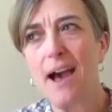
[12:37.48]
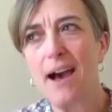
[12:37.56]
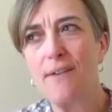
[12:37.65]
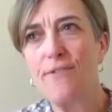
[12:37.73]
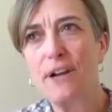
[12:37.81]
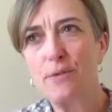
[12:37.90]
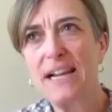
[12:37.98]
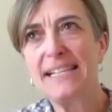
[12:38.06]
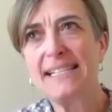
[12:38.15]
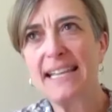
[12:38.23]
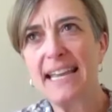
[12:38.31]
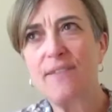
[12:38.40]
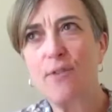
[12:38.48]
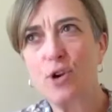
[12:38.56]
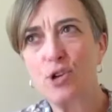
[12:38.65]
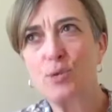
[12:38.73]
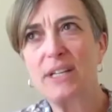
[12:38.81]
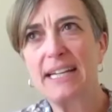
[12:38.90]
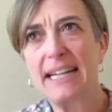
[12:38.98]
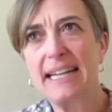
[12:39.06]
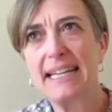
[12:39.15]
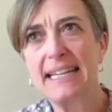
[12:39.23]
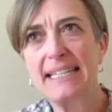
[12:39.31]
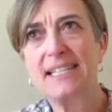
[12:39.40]
Fundraising virtually
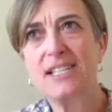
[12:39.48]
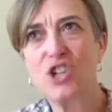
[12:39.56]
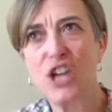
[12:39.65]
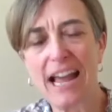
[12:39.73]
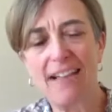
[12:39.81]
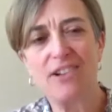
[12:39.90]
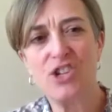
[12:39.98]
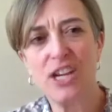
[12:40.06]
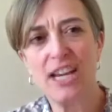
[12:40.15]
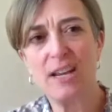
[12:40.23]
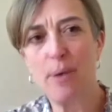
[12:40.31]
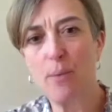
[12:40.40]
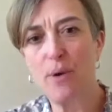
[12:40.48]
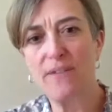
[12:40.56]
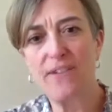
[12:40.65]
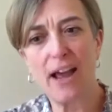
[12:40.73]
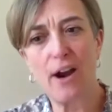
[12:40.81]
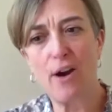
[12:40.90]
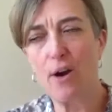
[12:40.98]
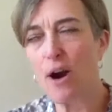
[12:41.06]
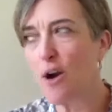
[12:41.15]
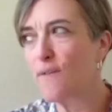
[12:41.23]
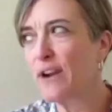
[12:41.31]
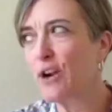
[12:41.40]
is challenging, but we've got
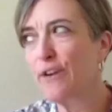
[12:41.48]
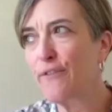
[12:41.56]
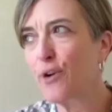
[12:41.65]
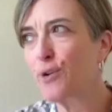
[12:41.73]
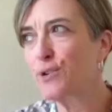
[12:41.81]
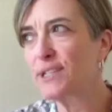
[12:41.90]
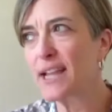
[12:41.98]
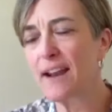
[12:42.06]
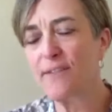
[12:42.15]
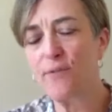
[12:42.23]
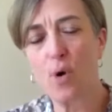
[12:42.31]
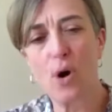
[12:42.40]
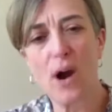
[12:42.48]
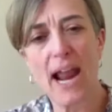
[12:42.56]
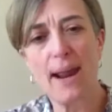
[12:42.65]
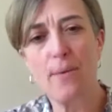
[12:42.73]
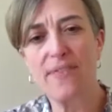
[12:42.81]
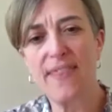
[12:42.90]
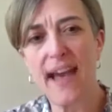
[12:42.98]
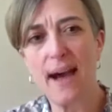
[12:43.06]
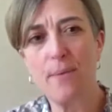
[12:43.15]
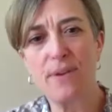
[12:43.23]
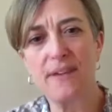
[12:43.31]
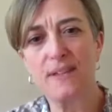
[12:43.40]
our very first kind of foray with
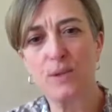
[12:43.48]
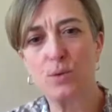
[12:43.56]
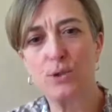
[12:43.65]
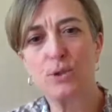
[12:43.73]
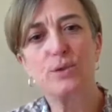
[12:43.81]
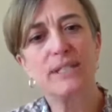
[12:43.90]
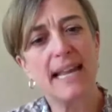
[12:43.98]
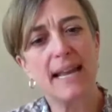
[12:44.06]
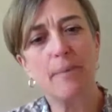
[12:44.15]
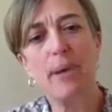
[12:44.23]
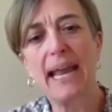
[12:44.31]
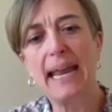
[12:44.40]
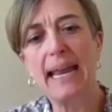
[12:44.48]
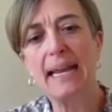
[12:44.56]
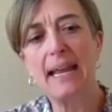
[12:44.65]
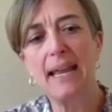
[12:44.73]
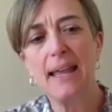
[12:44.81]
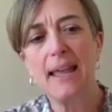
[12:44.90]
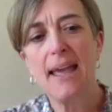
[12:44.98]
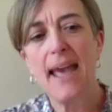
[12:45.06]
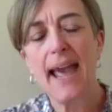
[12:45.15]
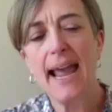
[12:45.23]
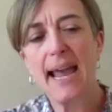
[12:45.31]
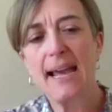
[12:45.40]
that, with the School Tools campaign.
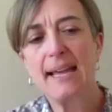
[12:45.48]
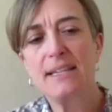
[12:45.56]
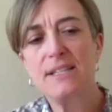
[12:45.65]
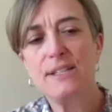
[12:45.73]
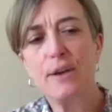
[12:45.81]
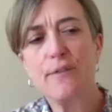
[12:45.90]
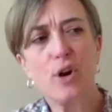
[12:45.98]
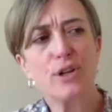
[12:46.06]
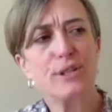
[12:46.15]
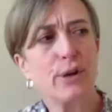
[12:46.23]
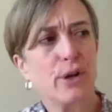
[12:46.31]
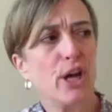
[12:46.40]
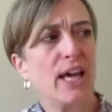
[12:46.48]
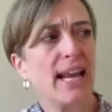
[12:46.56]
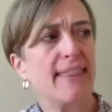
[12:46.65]
And so far, so good.